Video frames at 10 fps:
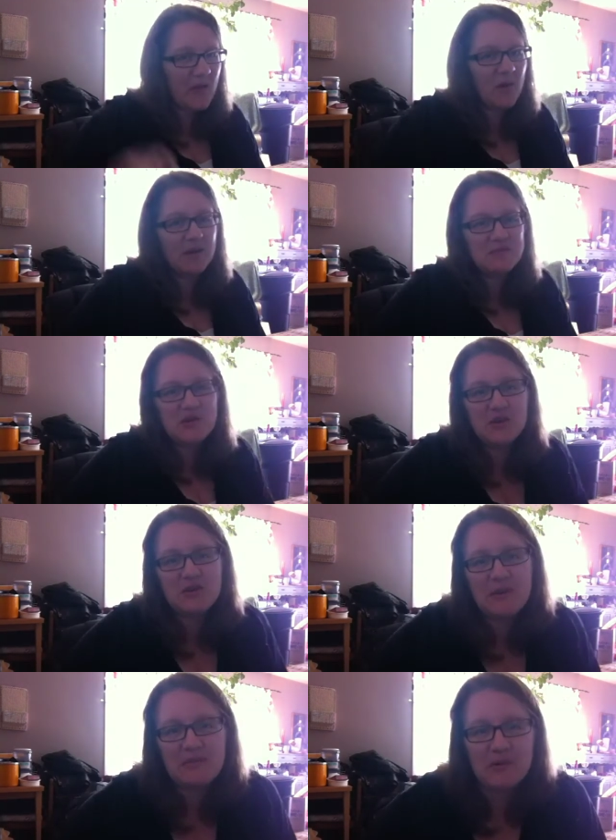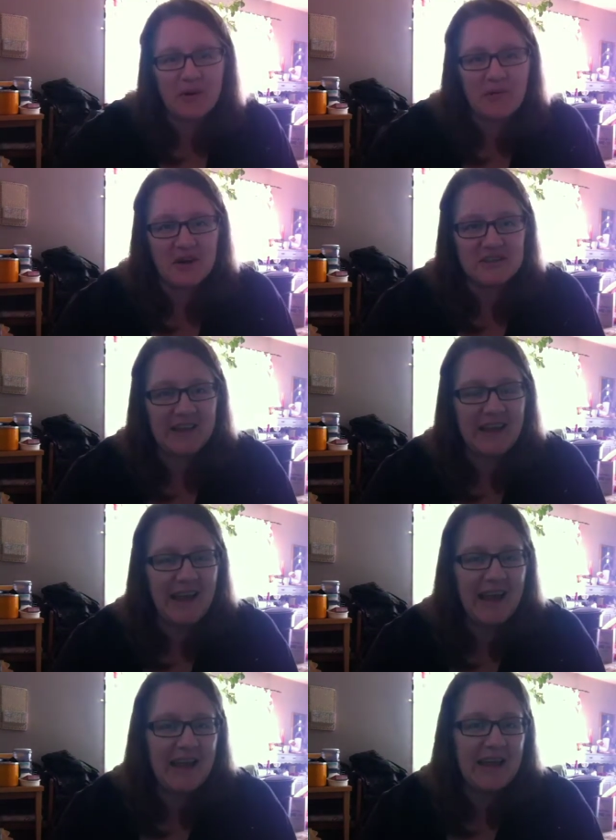welcome to the new people who are watching
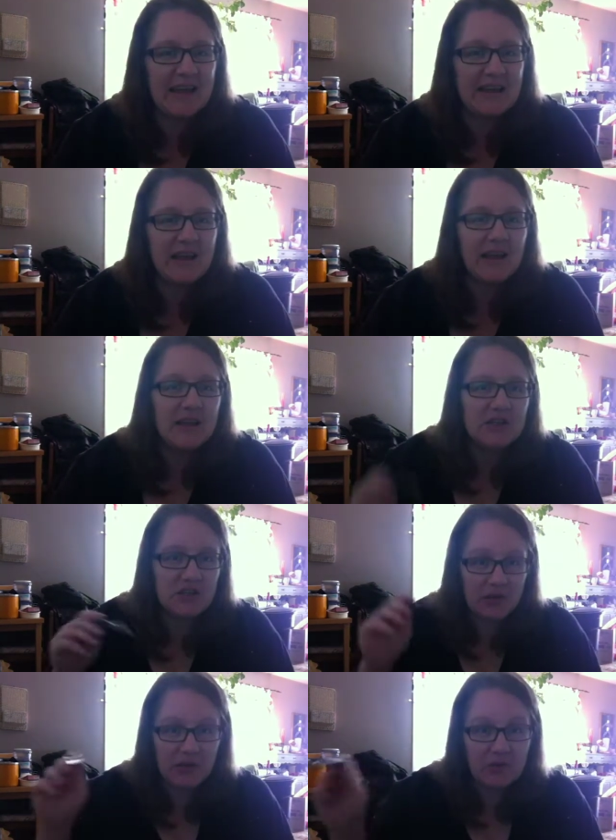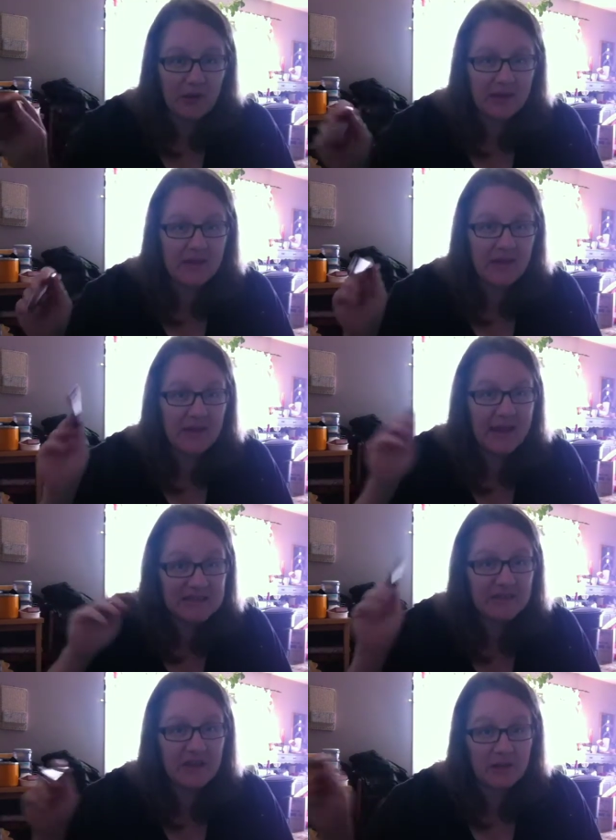and check out the, the
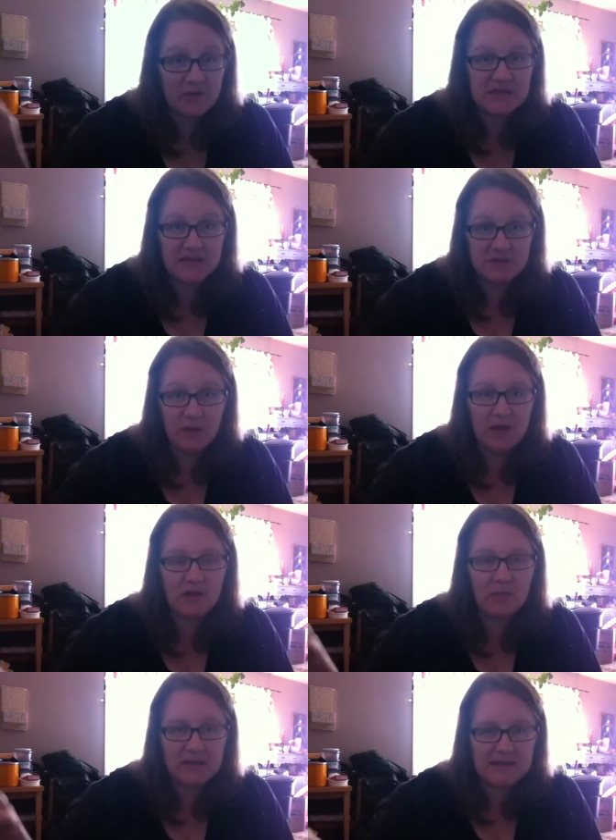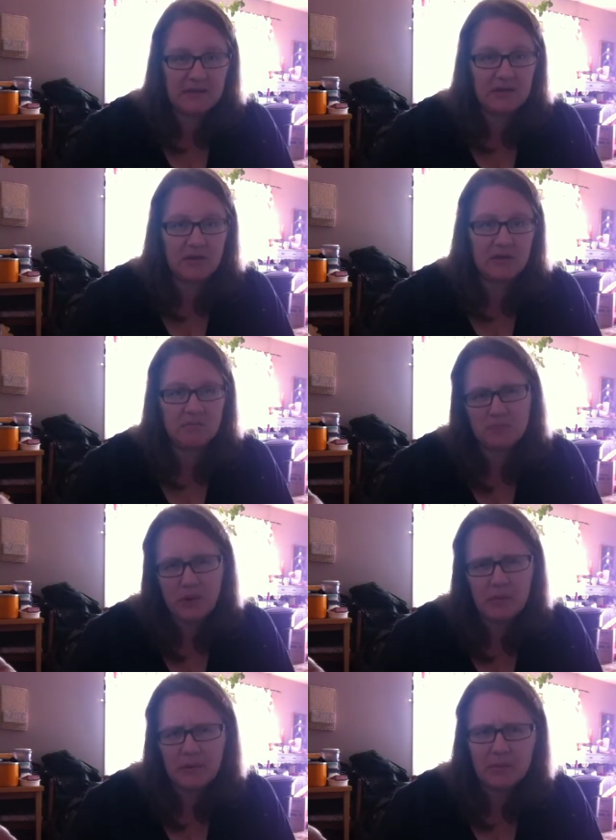next videos this week. There'll be seven,
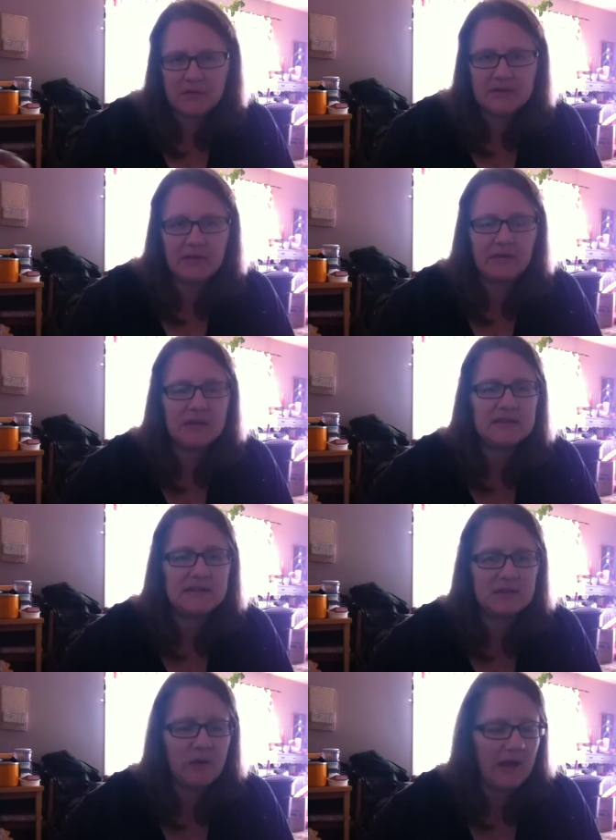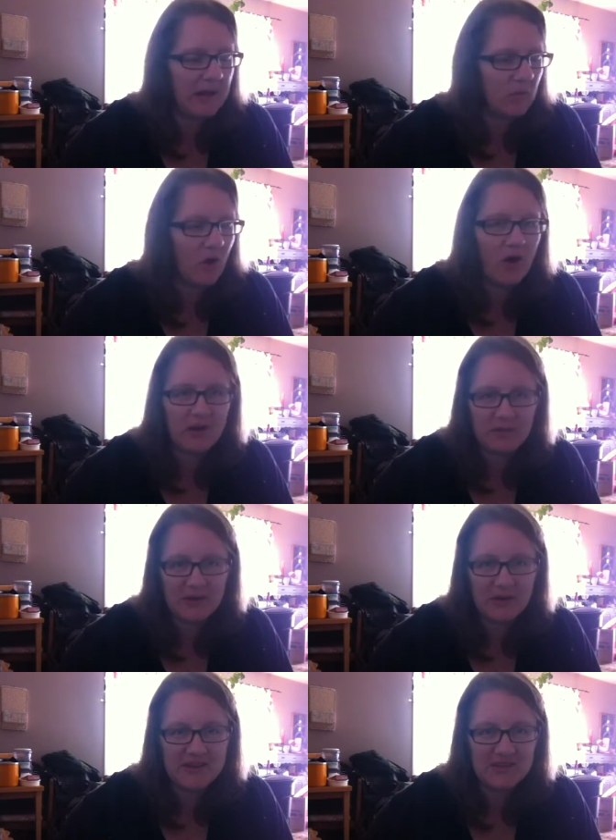probably about seven of us this week and we're all going to
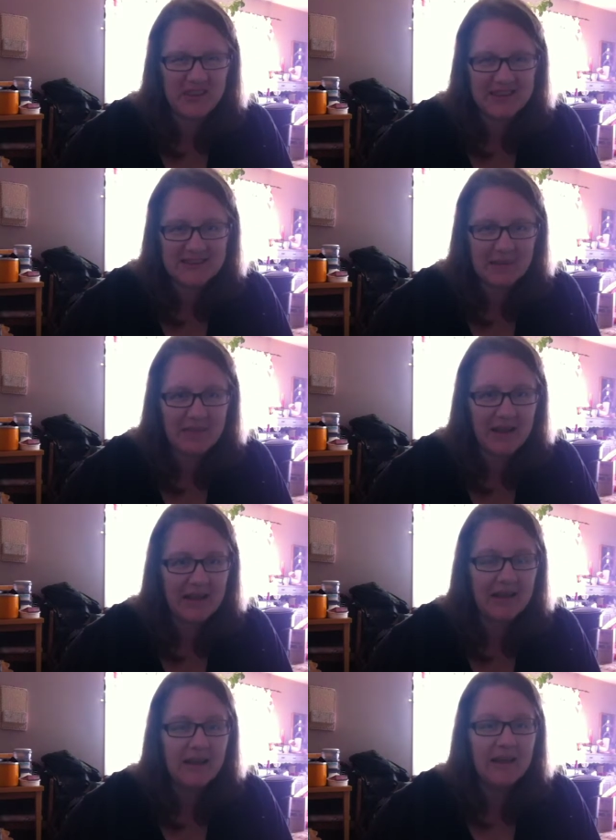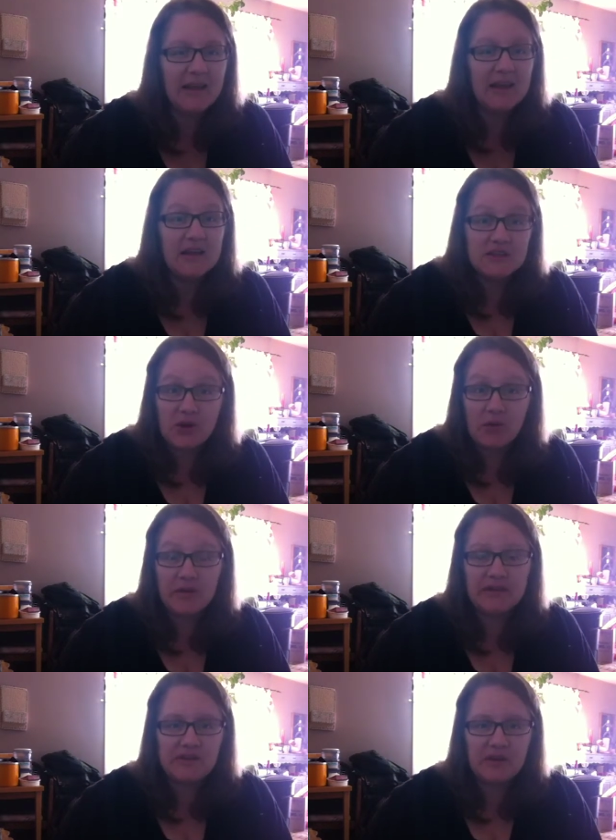be doing sort of the same thing. So
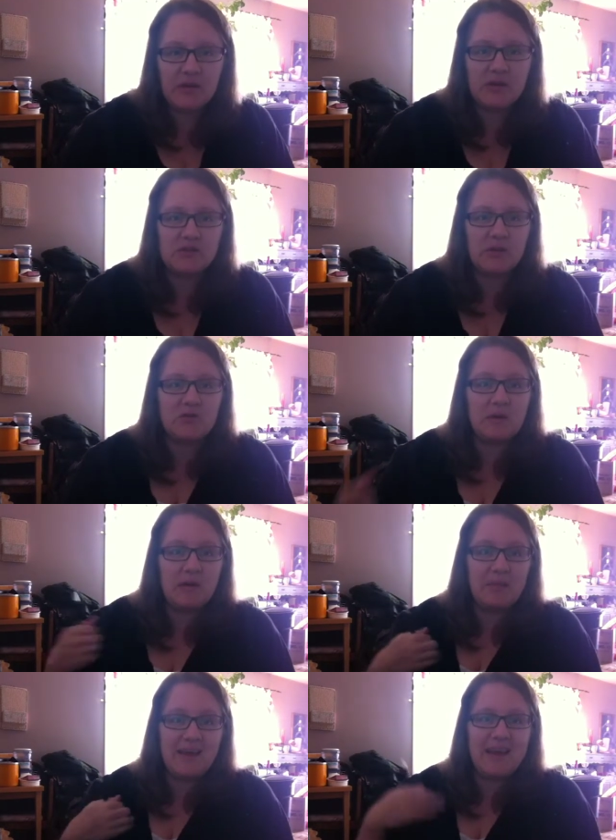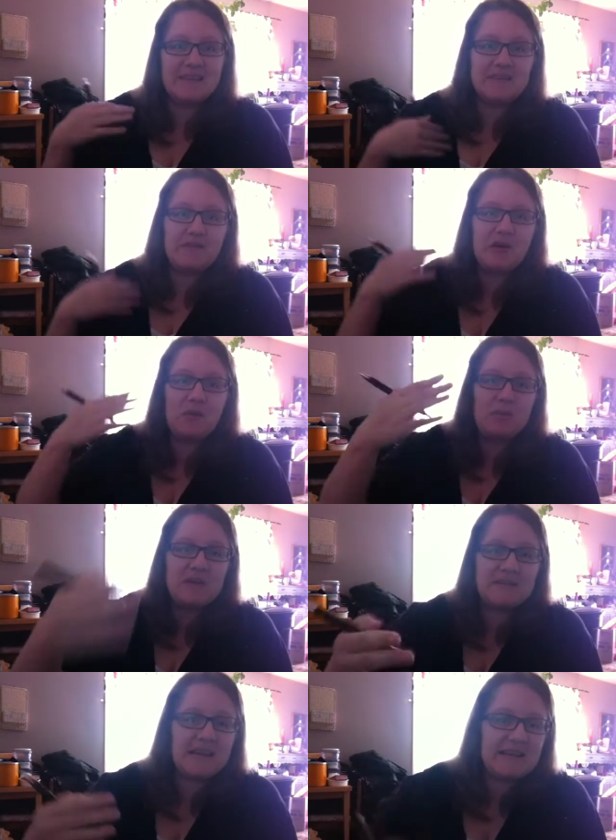this video is going to be me as if I were
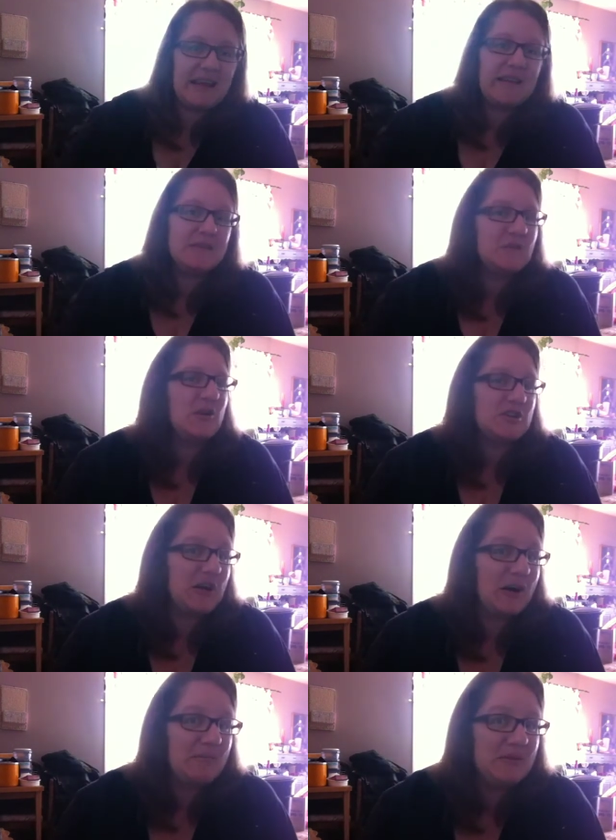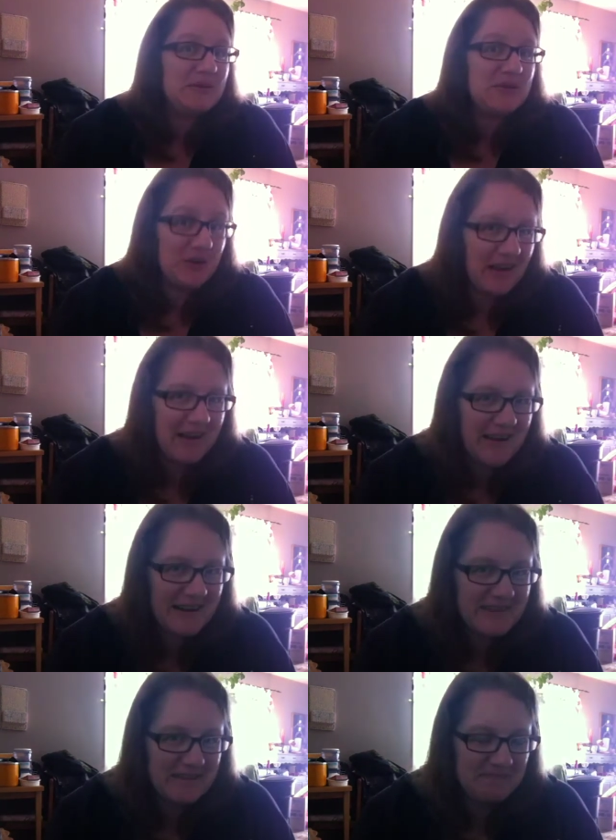presenting this workshop to grade
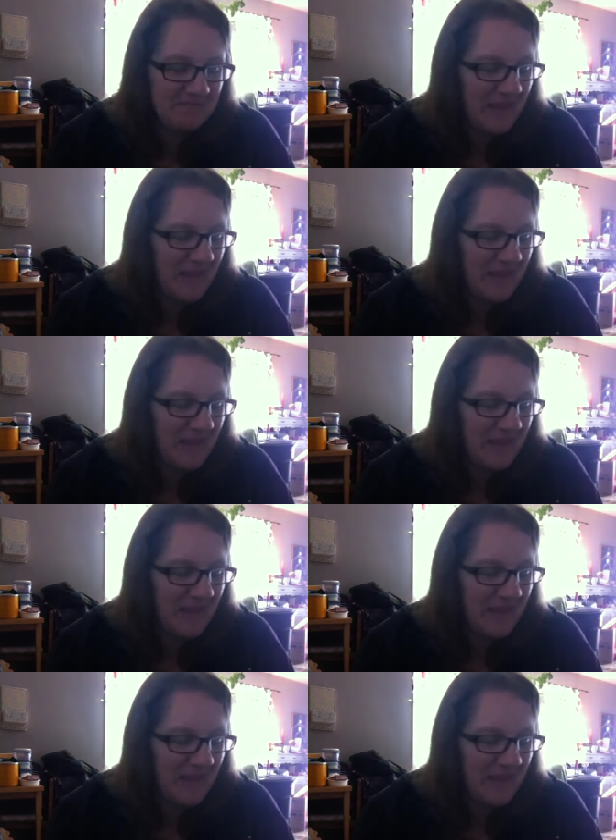9s.